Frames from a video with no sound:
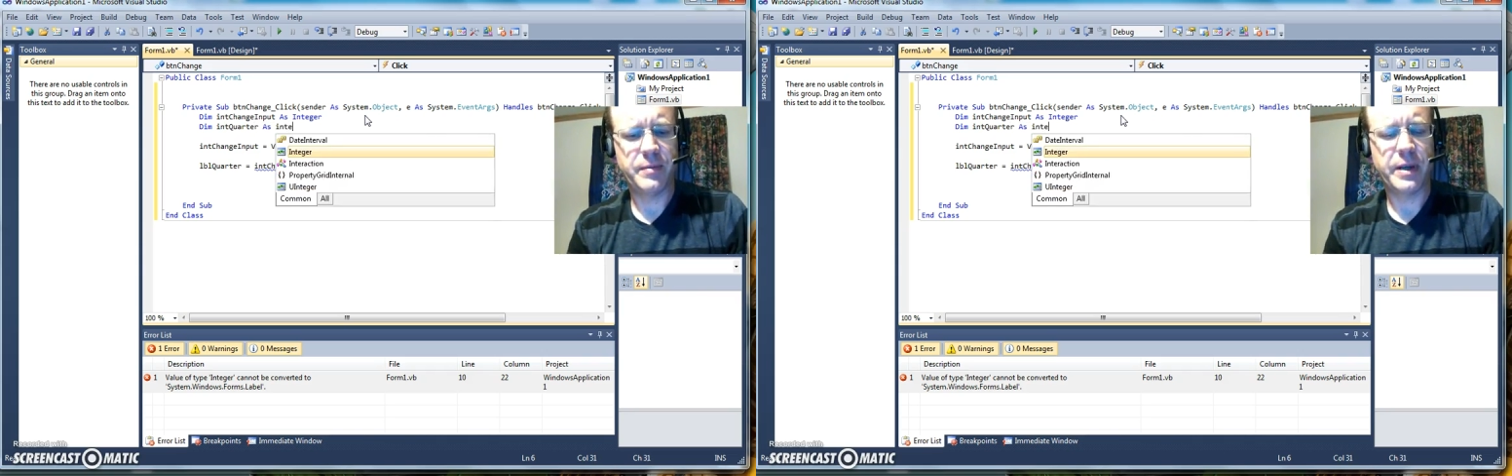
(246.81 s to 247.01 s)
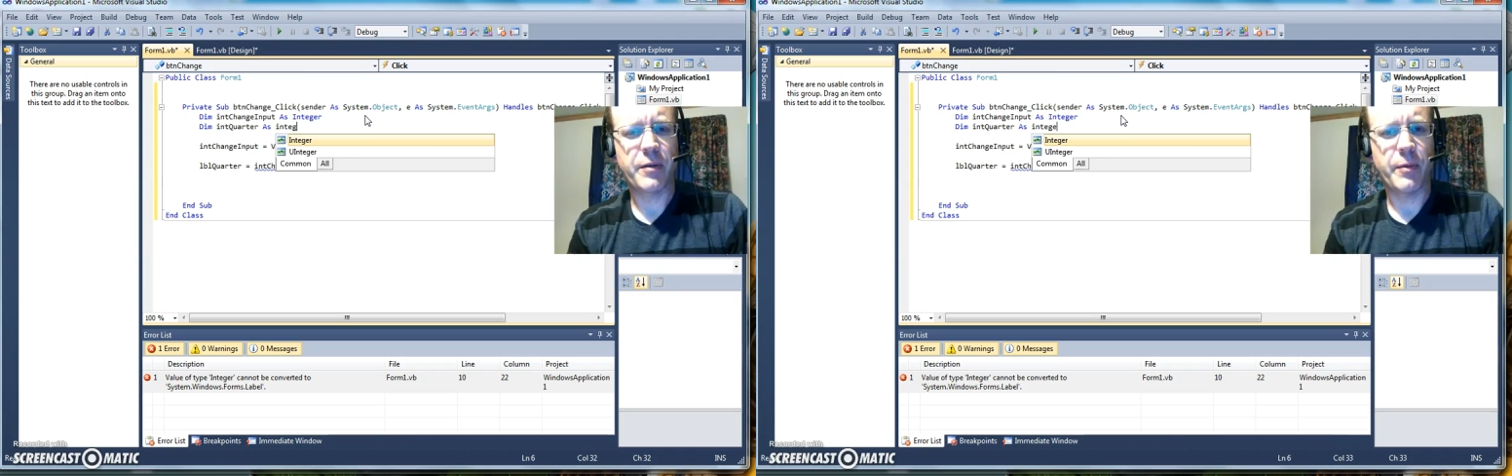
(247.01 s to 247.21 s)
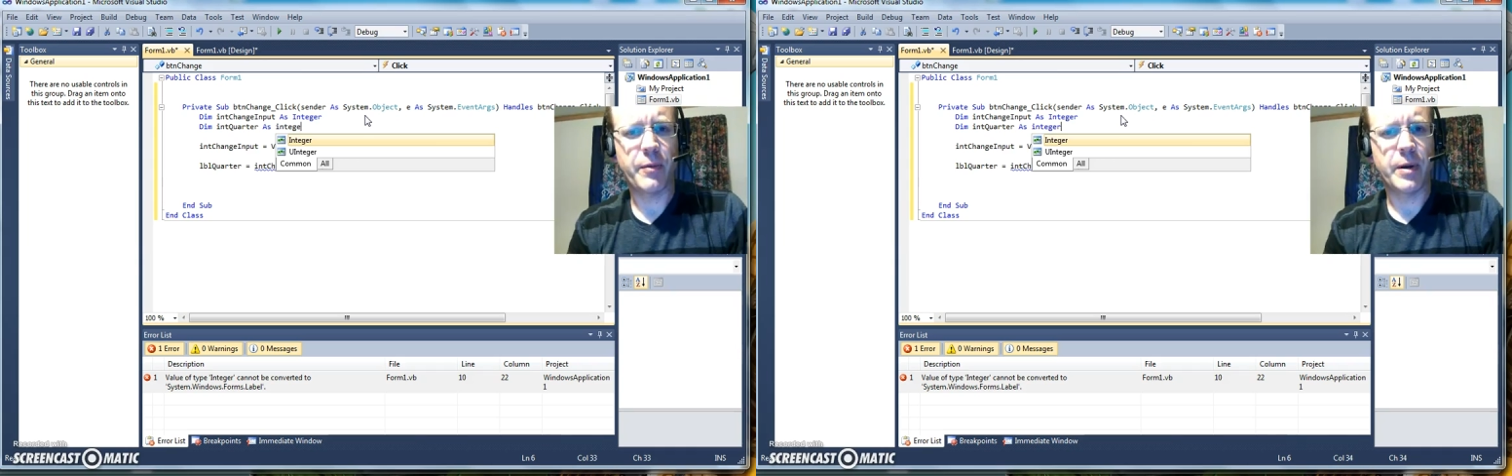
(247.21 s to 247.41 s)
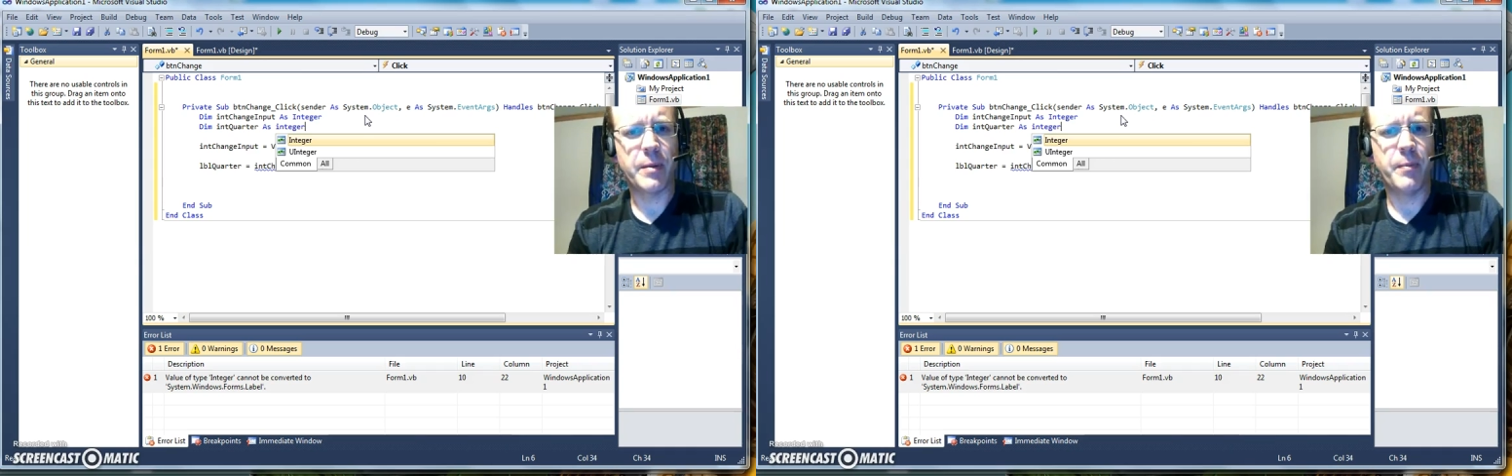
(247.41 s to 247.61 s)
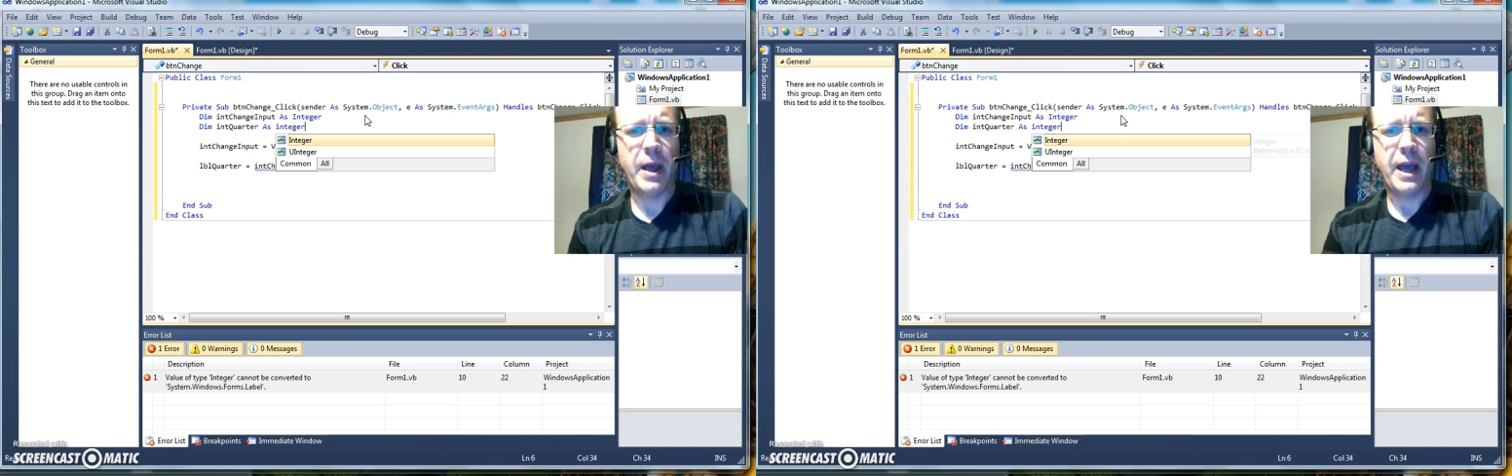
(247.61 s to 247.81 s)
because we want to
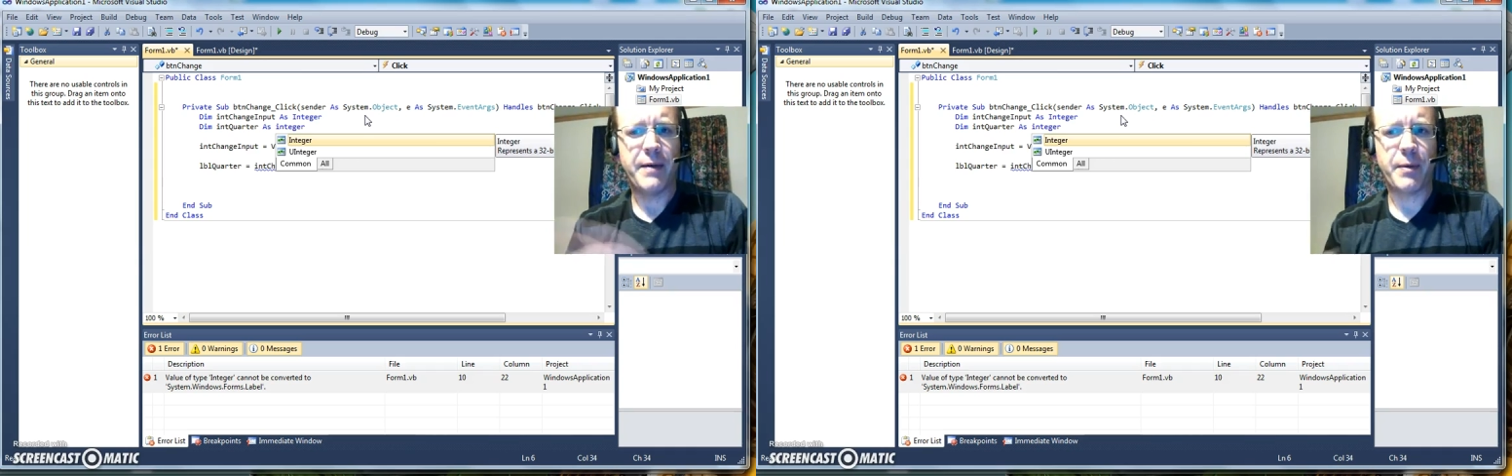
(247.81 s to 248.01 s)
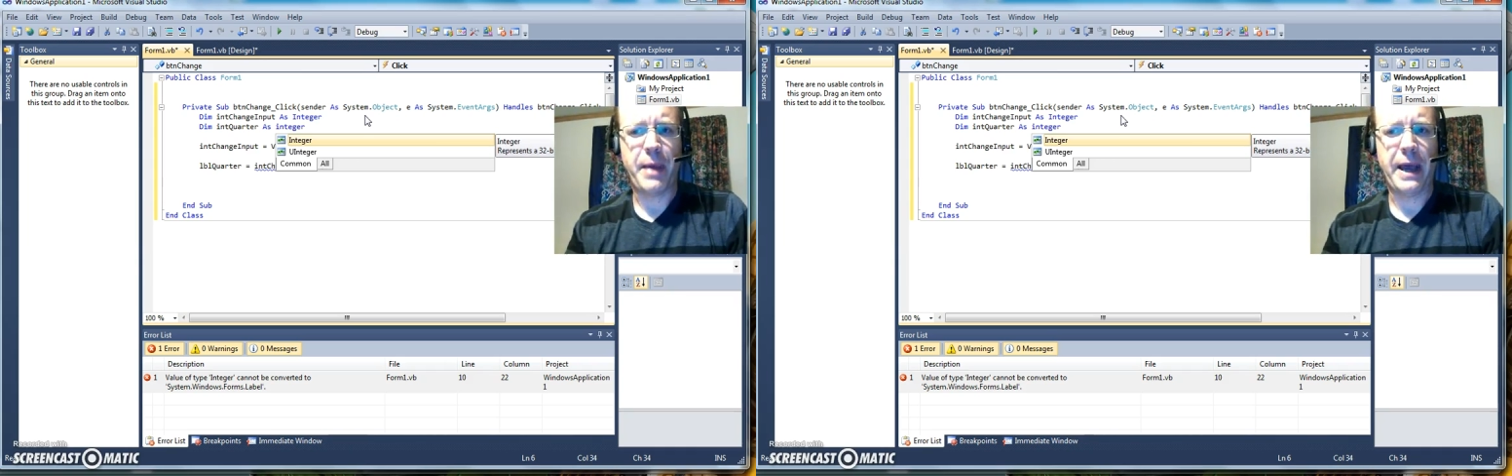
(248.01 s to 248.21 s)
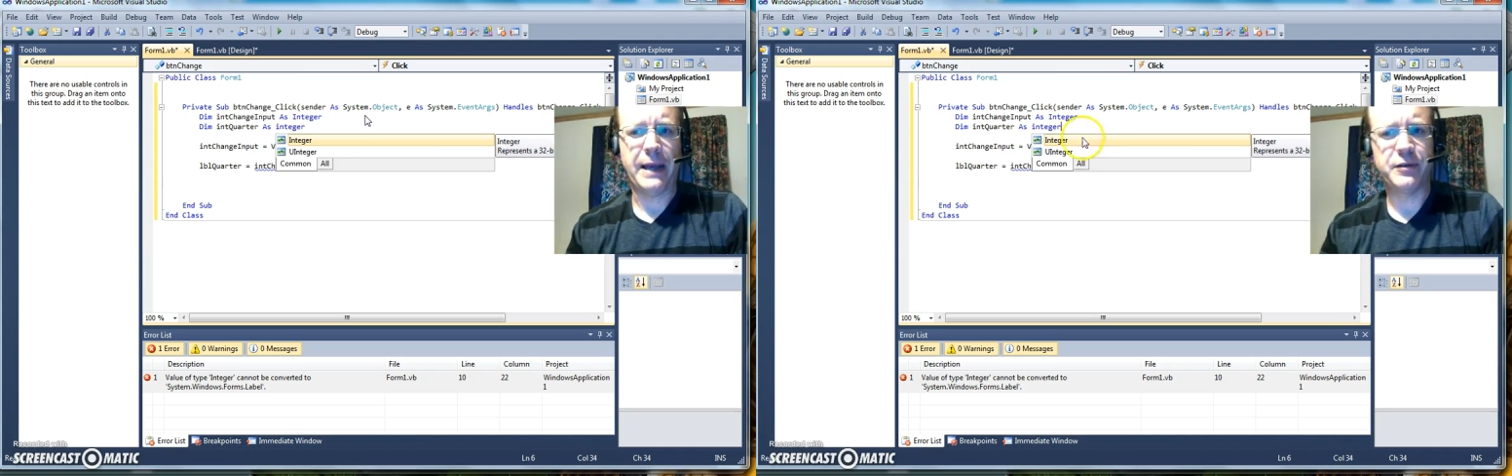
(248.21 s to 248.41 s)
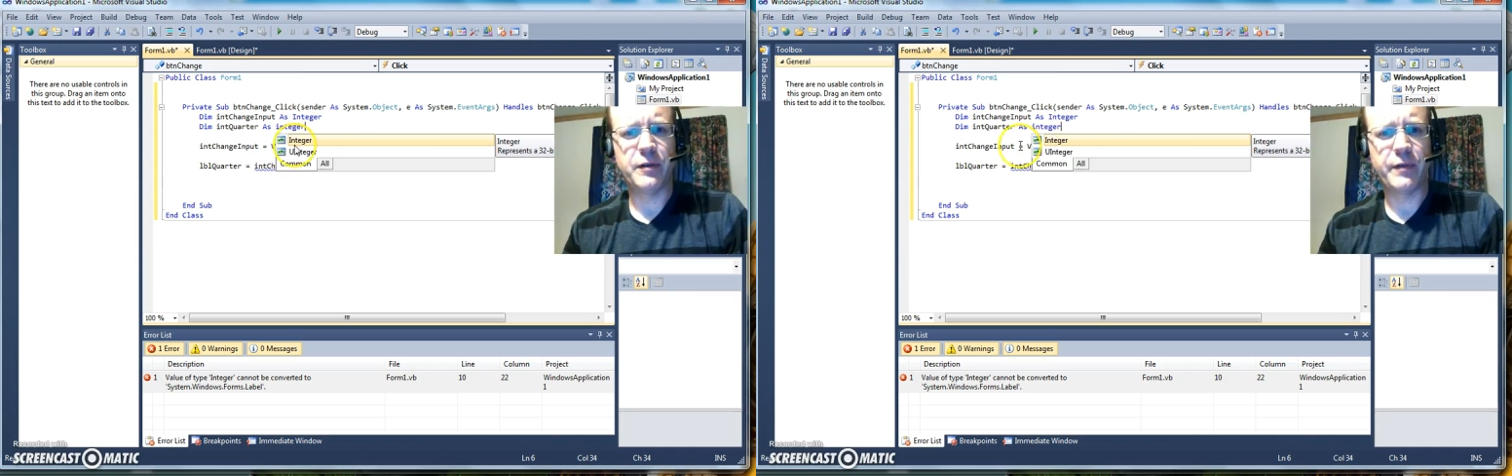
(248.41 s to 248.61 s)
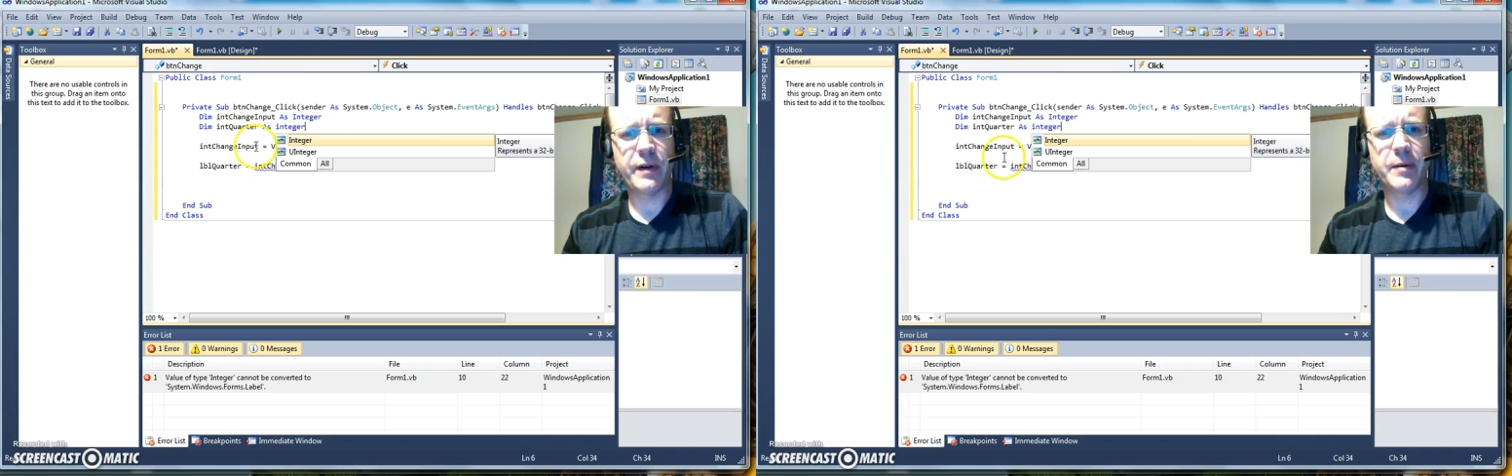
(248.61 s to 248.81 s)
have it pass through a
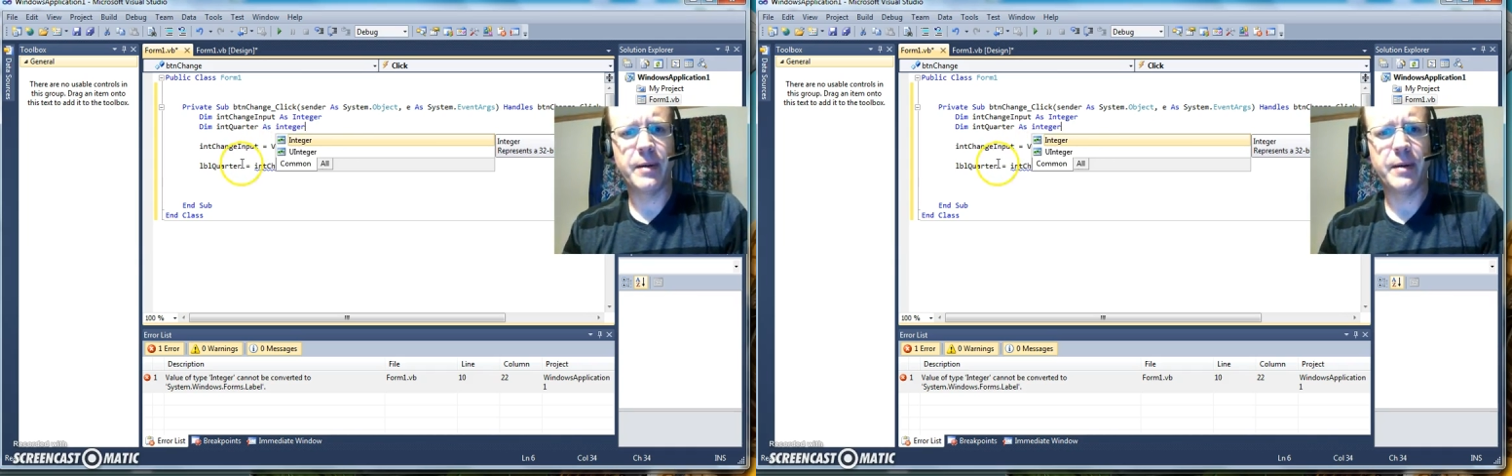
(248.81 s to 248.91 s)
variable.